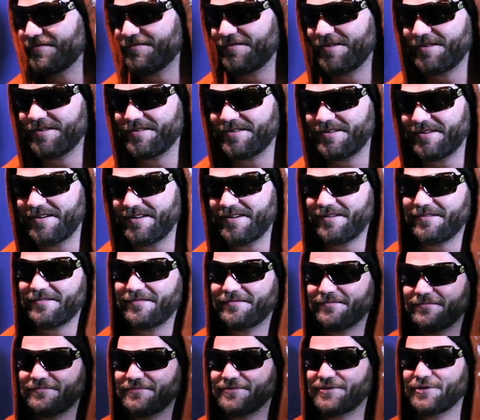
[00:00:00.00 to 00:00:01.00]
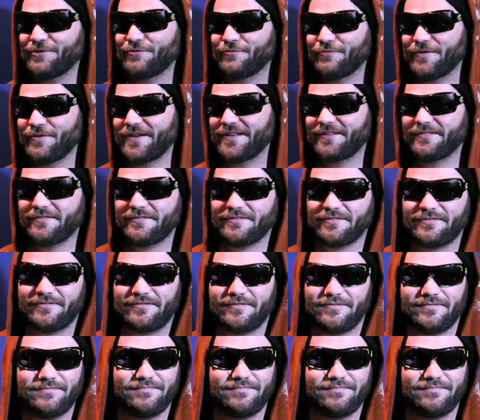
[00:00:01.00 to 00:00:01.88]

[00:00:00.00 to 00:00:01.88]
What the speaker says: so fuck yeah. 2 wins.